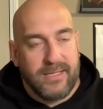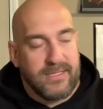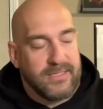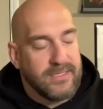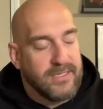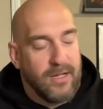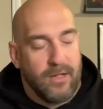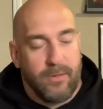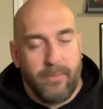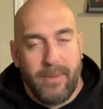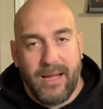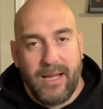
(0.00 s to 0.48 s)

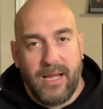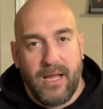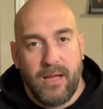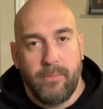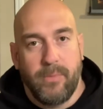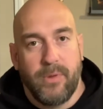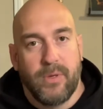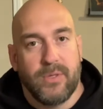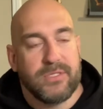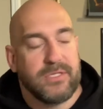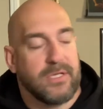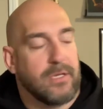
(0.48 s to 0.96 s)
still making
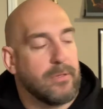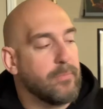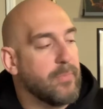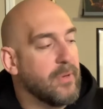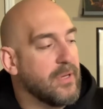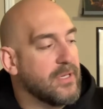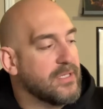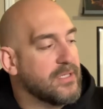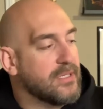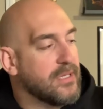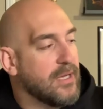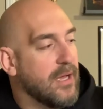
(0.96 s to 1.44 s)
music.
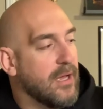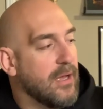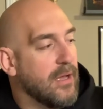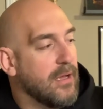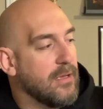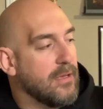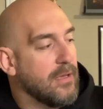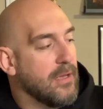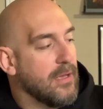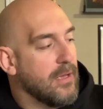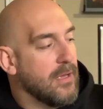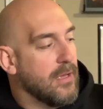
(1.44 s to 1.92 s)

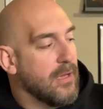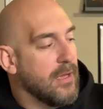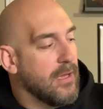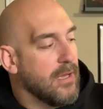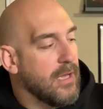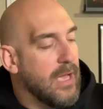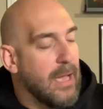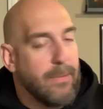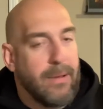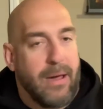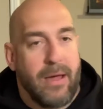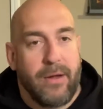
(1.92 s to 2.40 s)
But
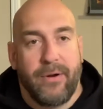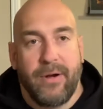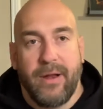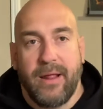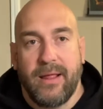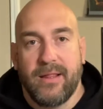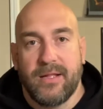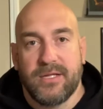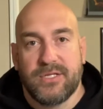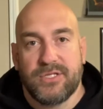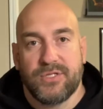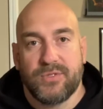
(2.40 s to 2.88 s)
Modern
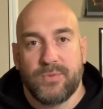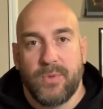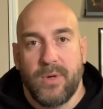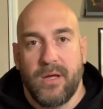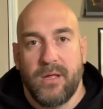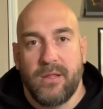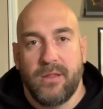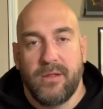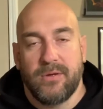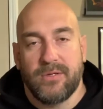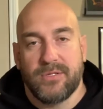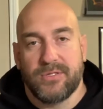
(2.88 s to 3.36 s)
English is
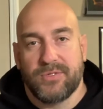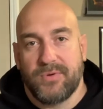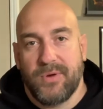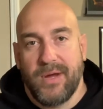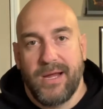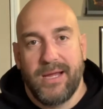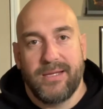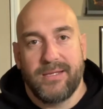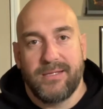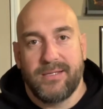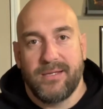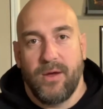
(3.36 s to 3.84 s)
one of those
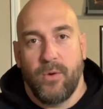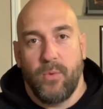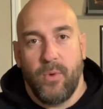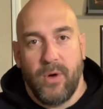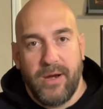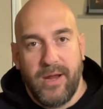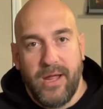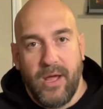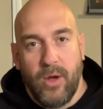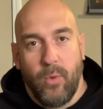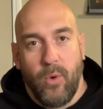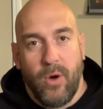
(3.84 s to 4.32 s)
great
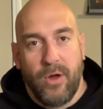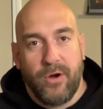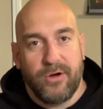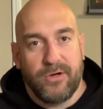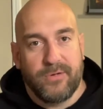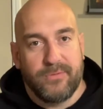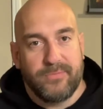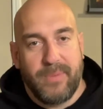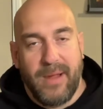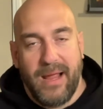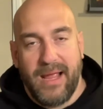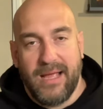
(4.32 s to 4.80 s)
one-hit
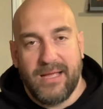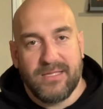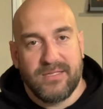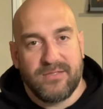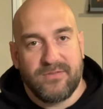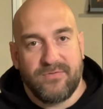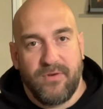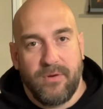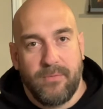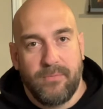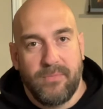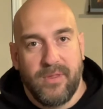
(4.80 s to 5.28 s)
wonder bands
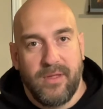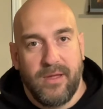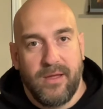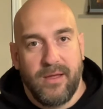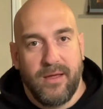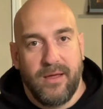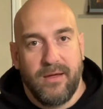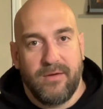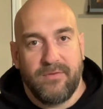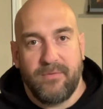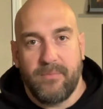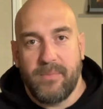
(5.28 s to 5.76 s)
from
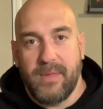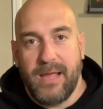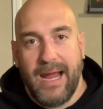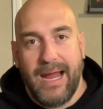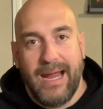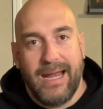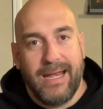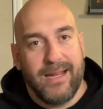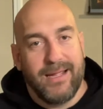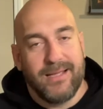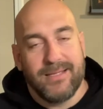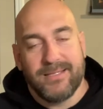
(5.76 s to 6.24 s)
the
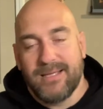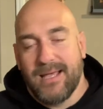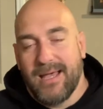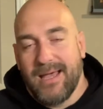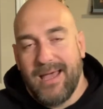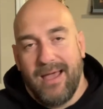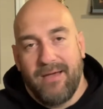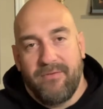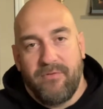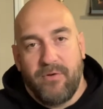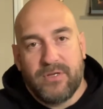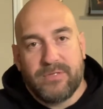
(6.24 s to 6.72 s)
80s.
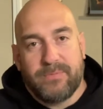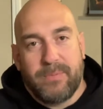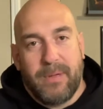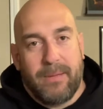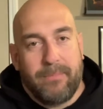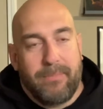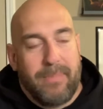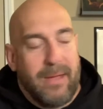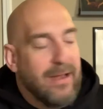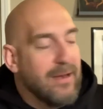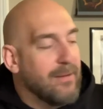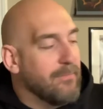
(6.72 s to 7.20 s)
I've always
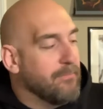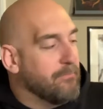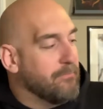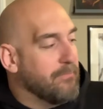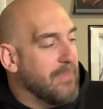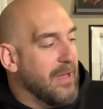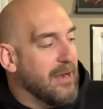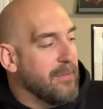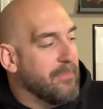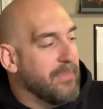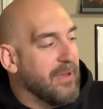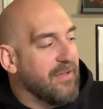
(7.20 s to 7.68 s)

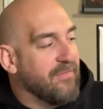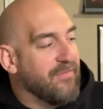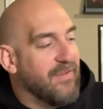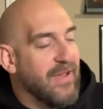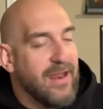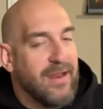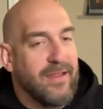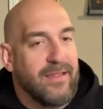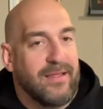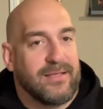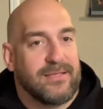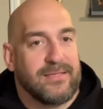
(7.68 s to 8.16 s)
been a big
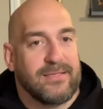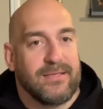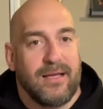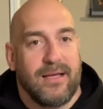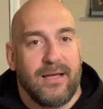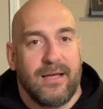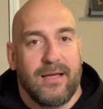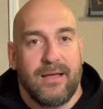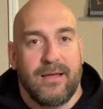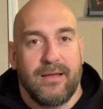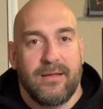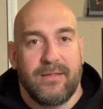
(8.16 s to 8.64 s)
fan of
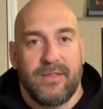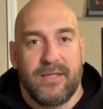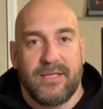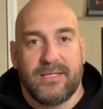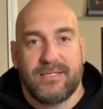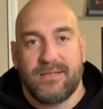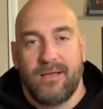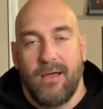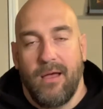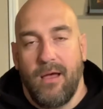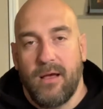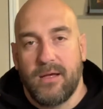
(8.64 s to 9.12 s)
this
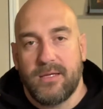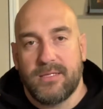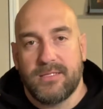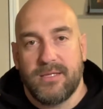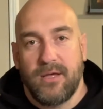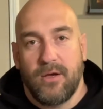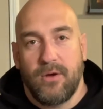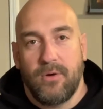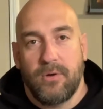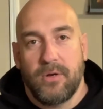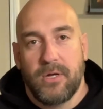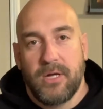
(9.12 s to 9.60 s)
song,
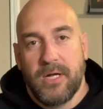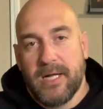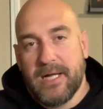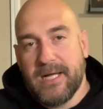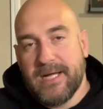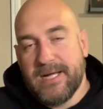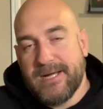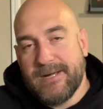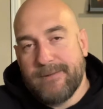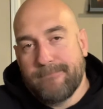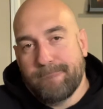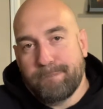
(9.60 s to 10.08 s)
so
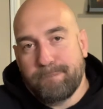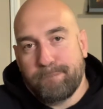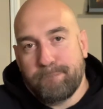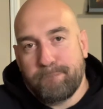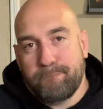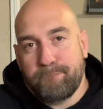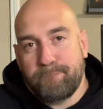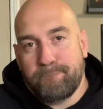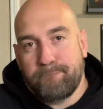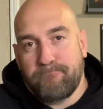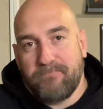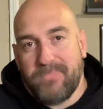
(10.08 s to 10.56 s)

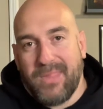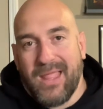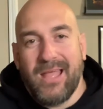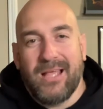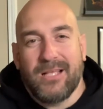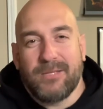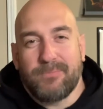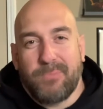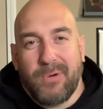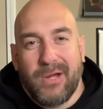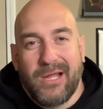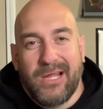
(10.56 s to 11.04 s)

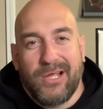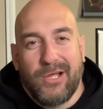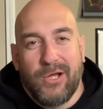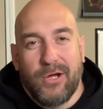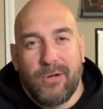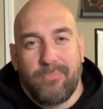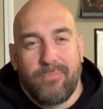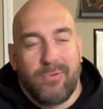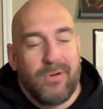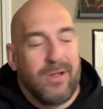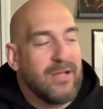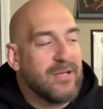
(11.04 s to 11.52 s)
it's pretty
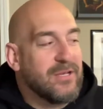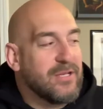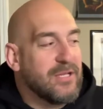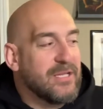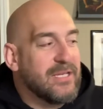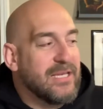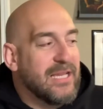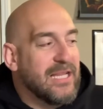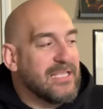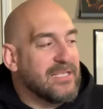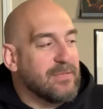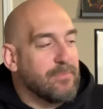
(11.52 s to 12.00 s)
good, a
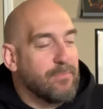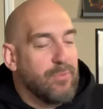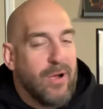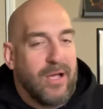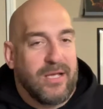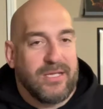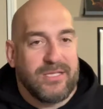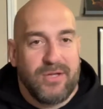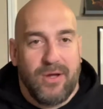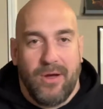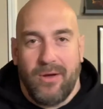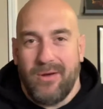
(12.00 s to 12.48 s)
decent
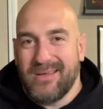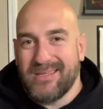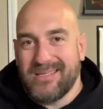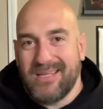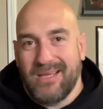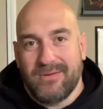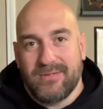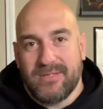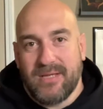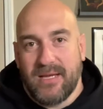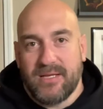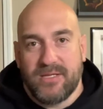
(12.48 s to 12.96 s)
price too. I want to say
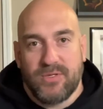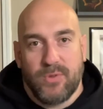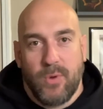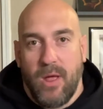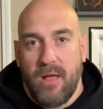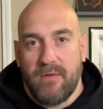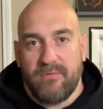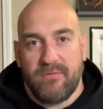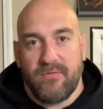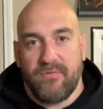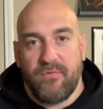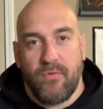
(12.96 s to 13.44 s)
it was like
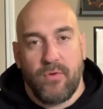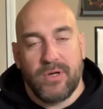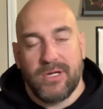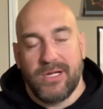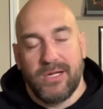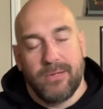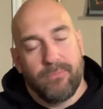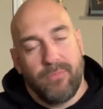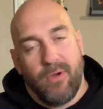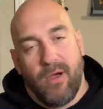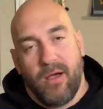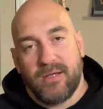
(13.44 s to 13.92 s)
$12 or
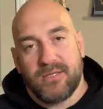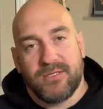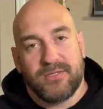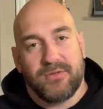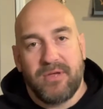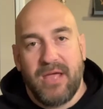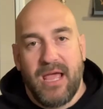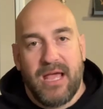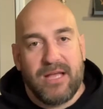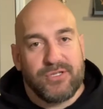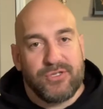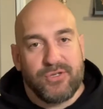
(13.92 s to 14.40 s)
$14. So
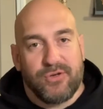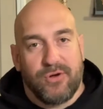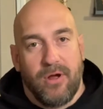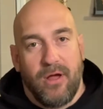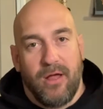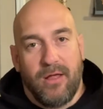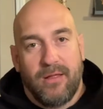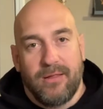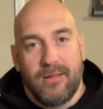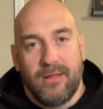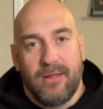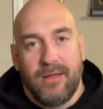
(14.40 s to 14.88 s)
yeah, sure,
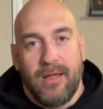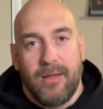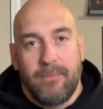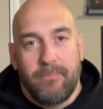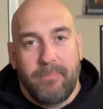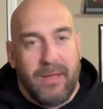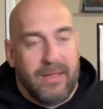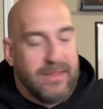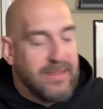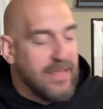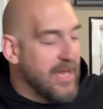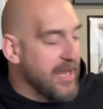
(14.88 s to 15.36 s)
I'll
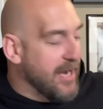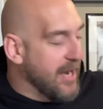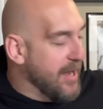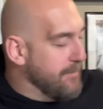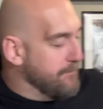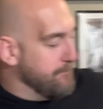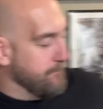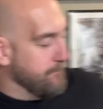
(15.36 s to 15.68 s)
pick that up.